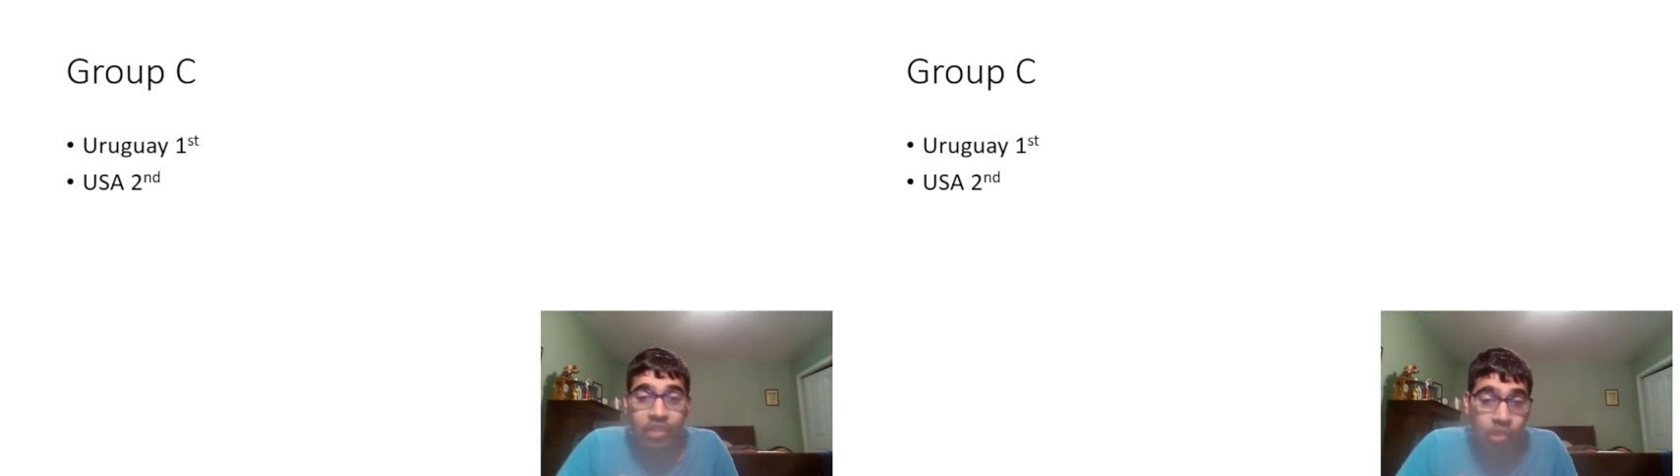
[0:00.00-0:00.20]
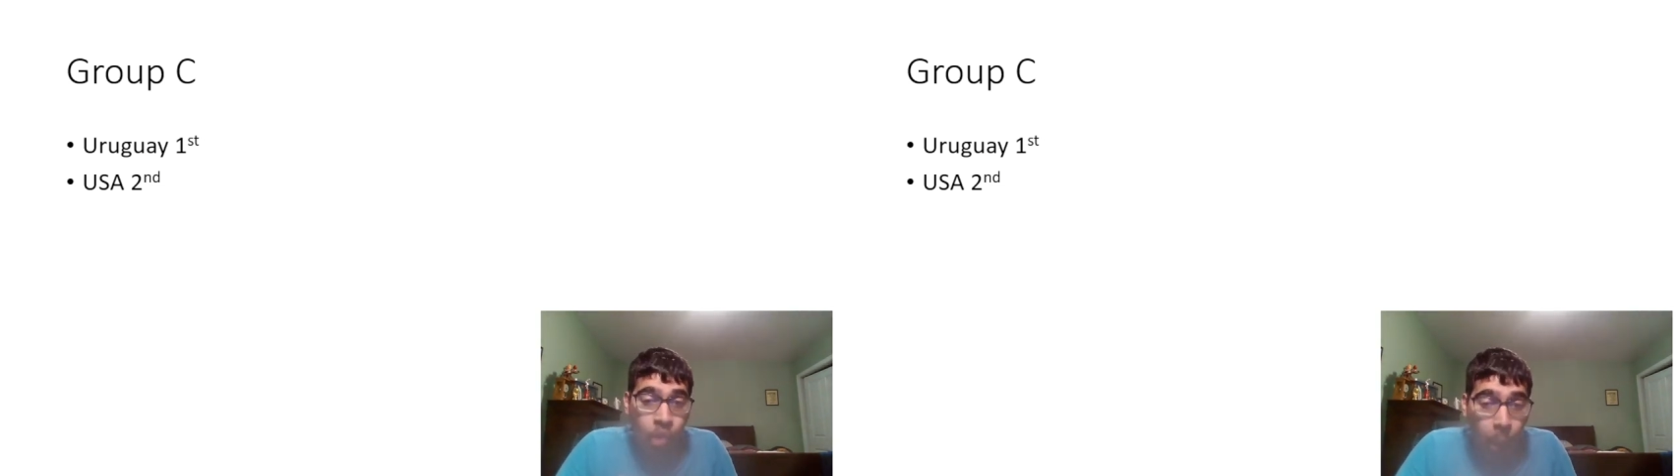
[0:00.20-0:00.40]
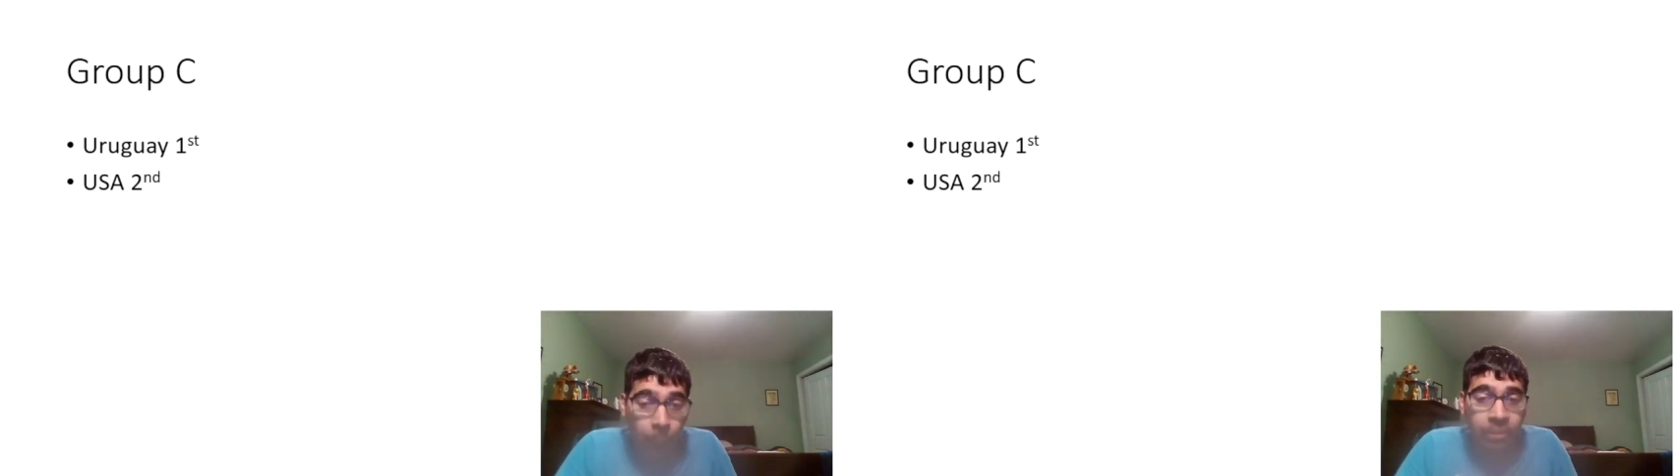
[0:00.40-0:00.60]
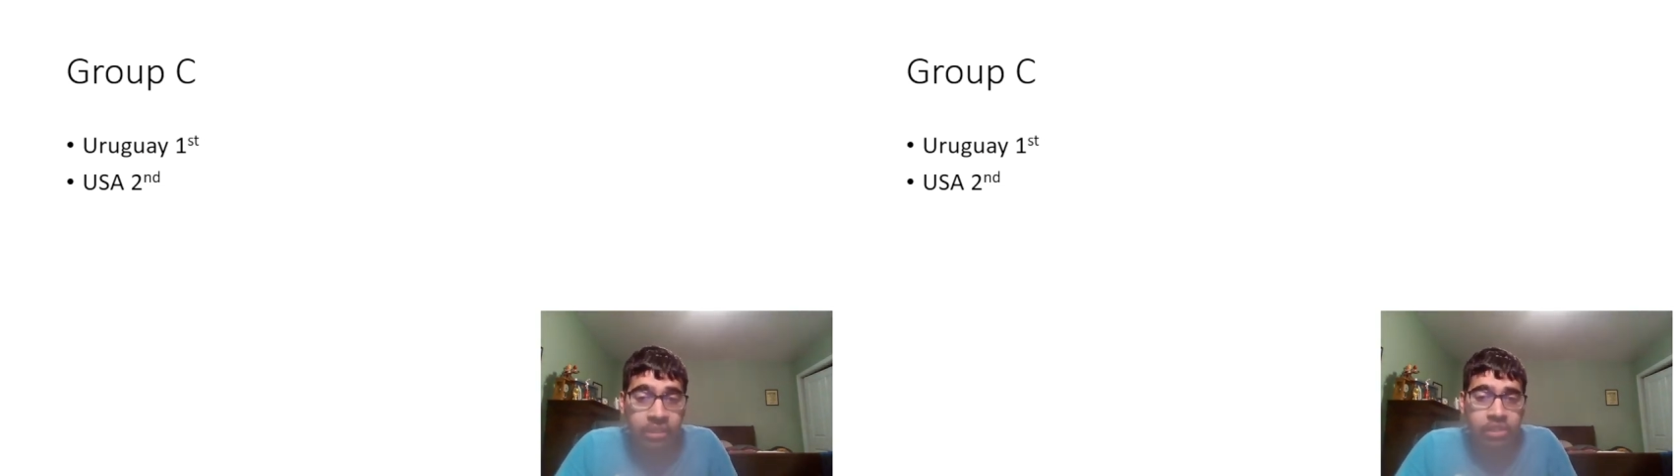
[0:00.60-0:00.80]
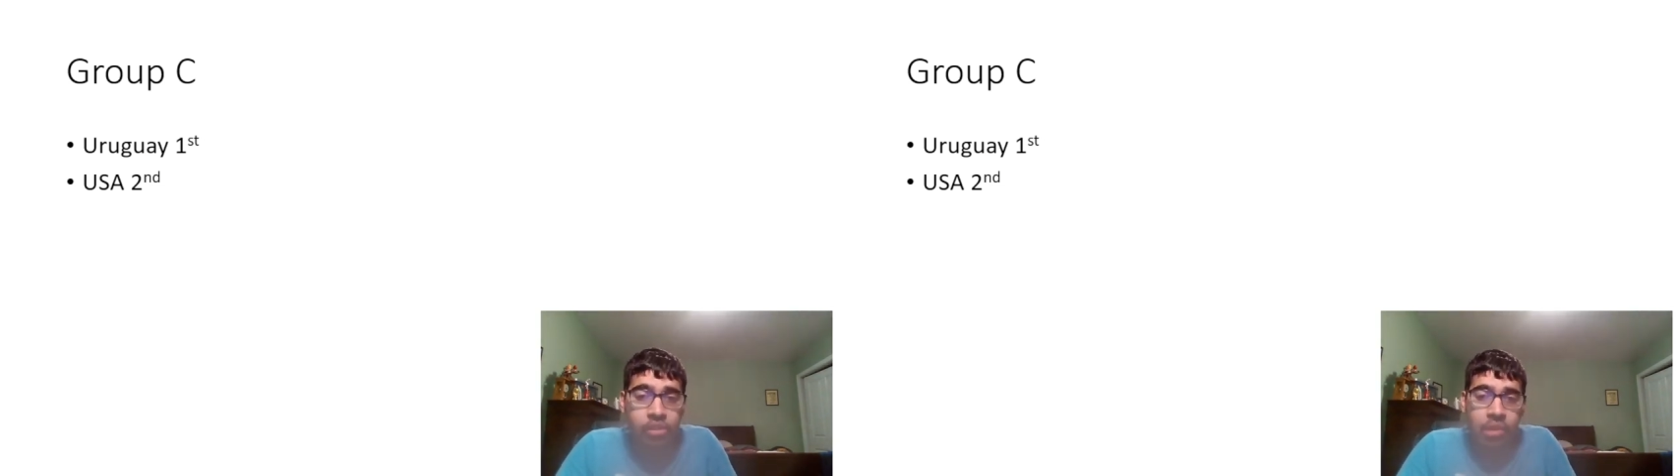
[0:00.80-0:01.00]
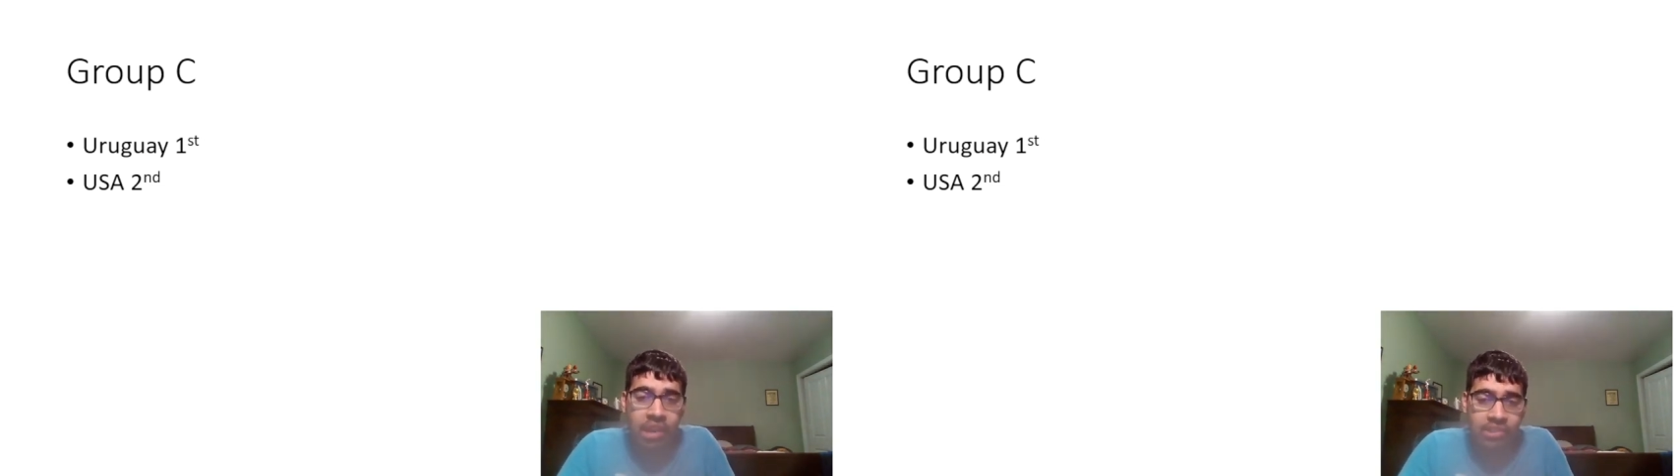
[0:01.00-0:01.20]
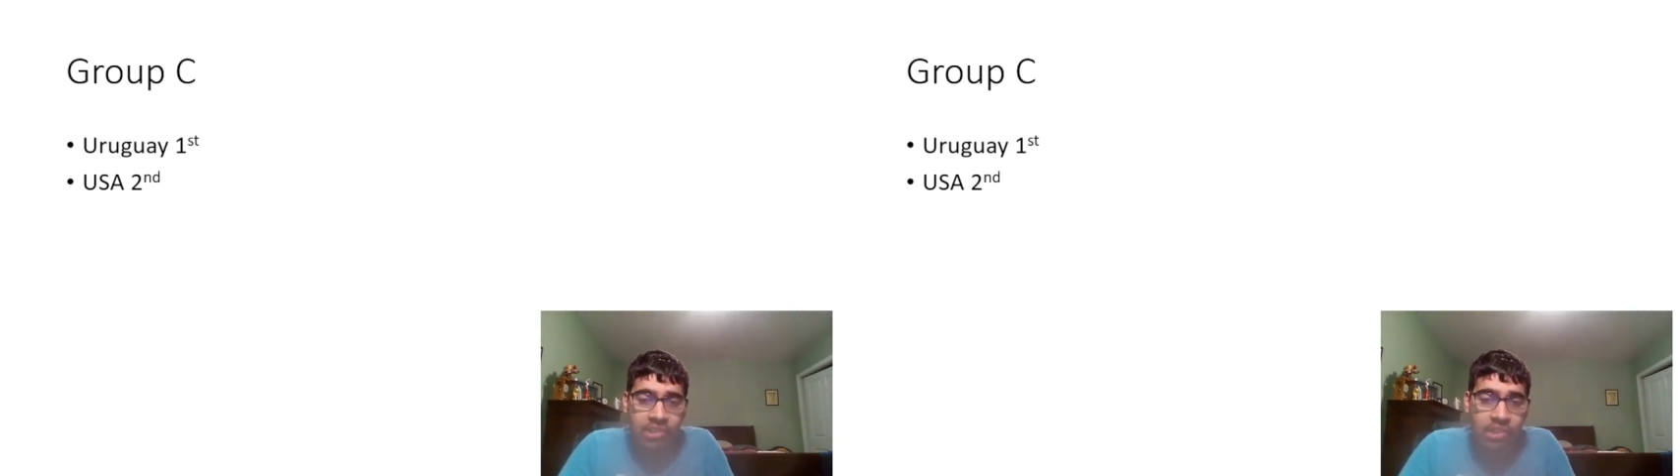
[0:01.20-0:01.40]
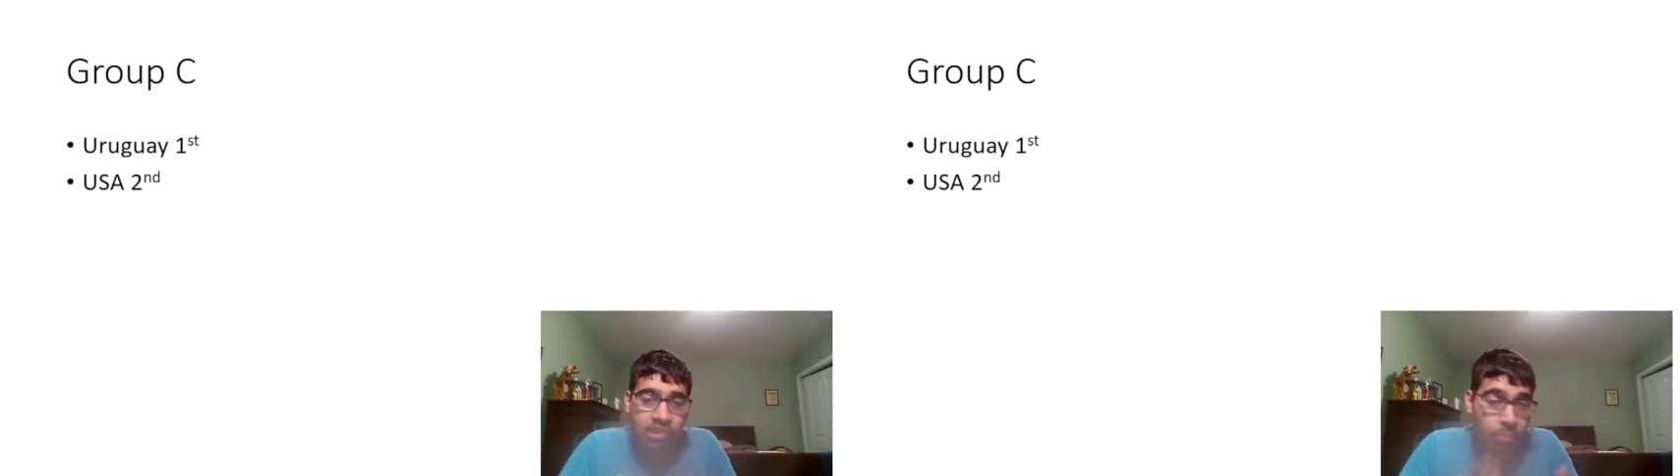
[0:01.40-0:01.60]
So hopefully the United
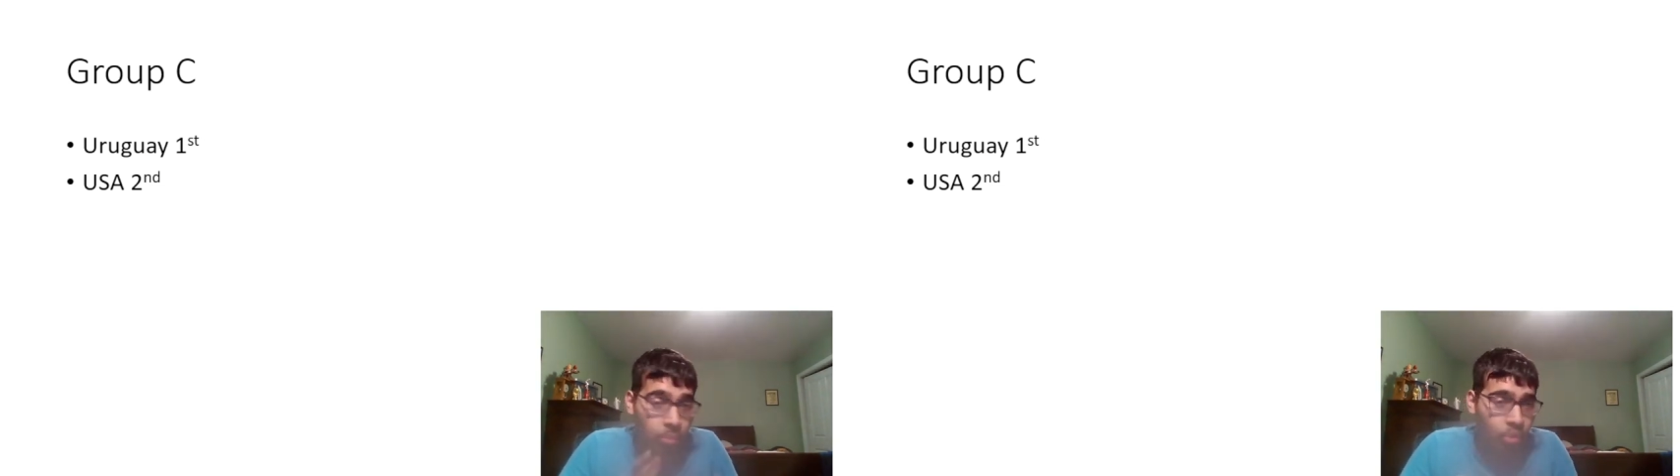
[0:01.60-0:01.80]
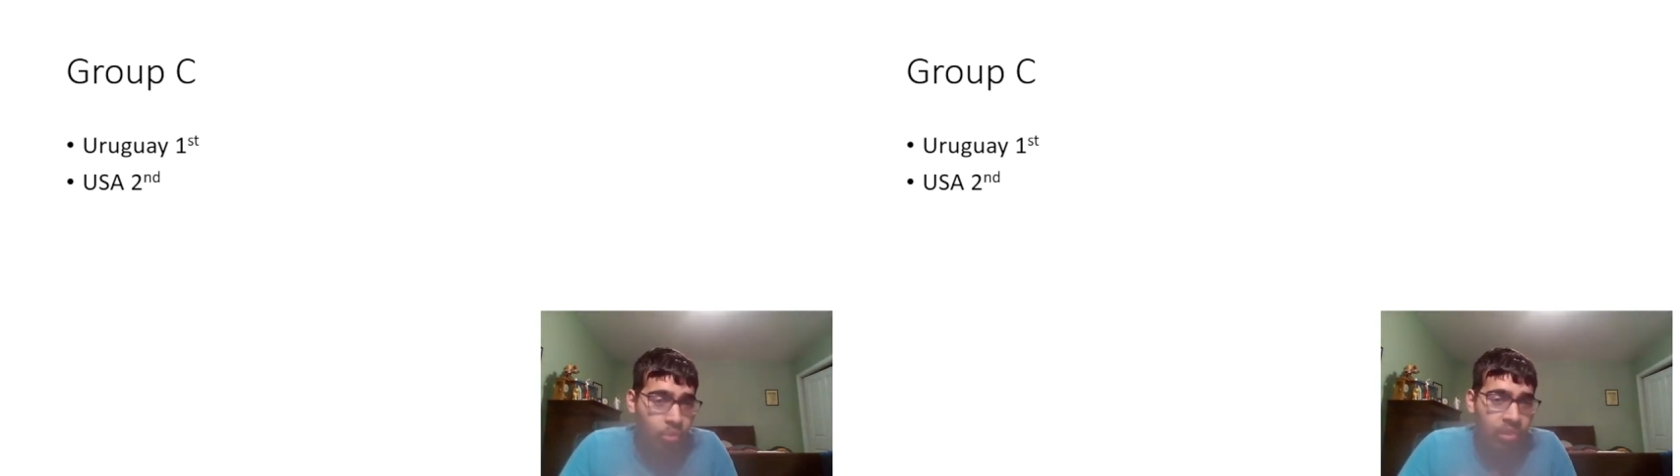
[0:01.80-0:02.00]
States can pull through and